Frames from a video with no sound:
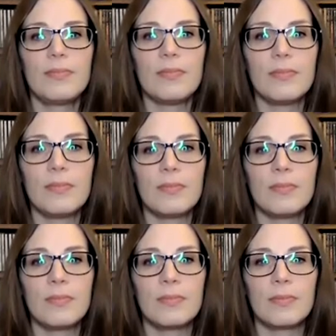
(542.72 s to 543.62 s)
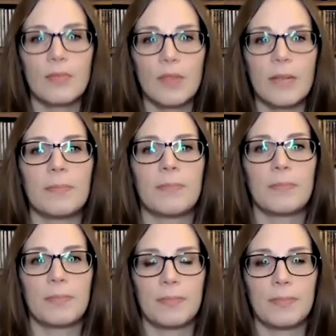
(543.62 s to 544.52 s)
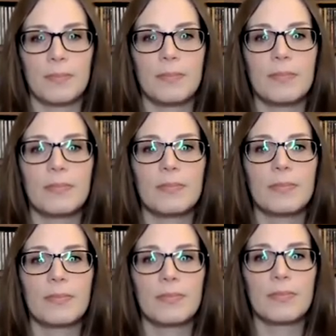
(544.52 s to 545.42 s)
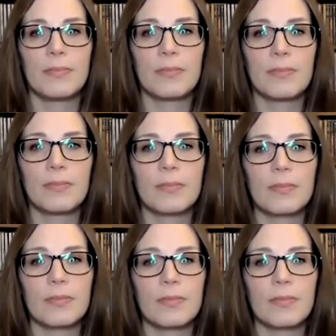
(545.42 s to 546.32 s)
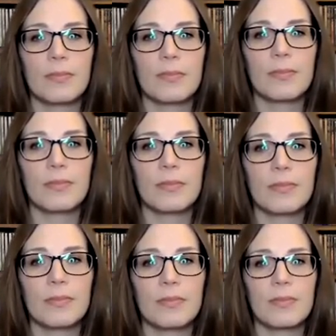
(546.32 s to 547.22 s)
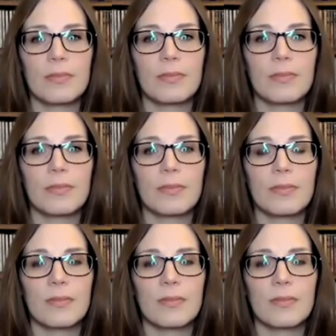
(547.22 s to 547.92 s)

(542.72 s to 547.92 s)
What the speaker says: [no speech]